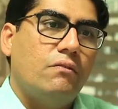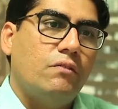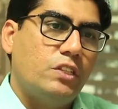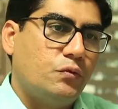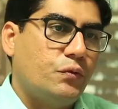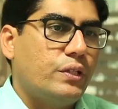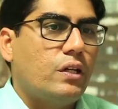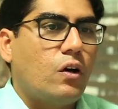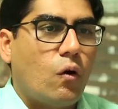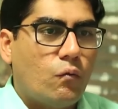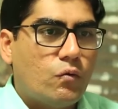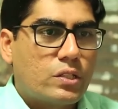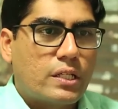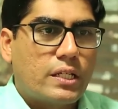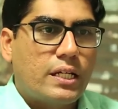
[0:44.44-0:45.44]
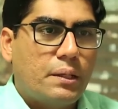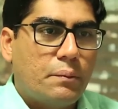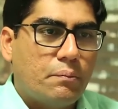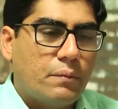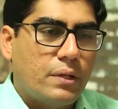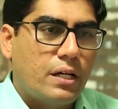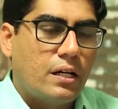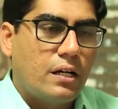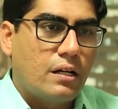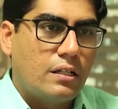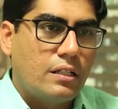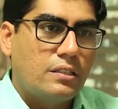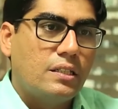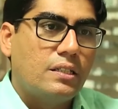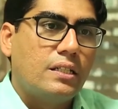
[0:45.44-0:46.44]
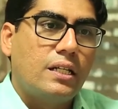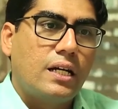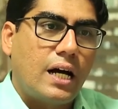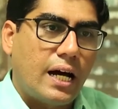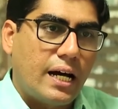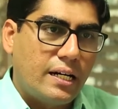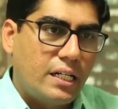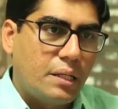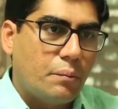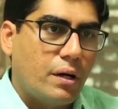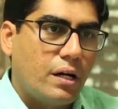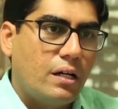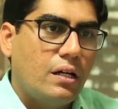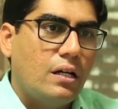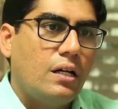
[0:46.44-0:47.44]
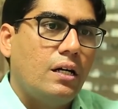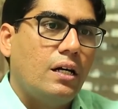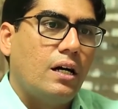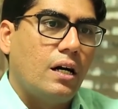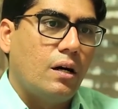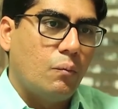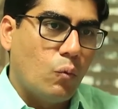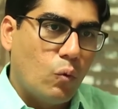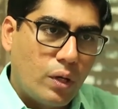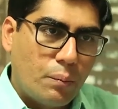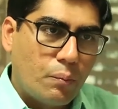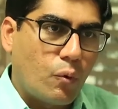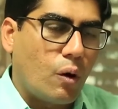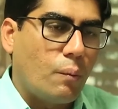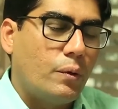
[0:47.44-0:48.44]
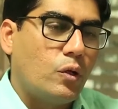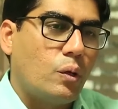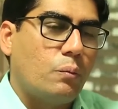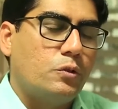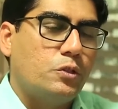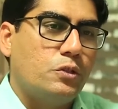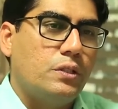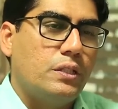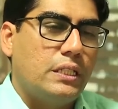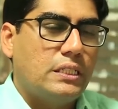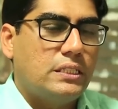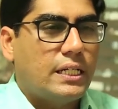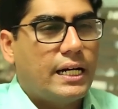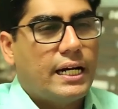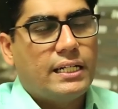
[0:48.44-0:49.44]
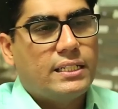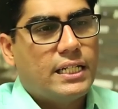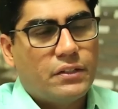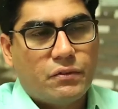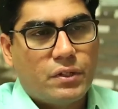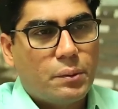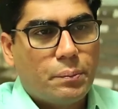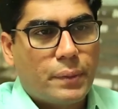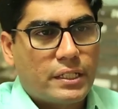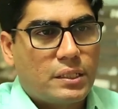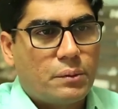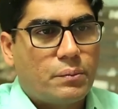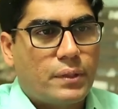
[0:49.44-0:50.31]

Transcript: which will obviously um, uh, result in a higher demand uh, more employment opportunities and that will impact the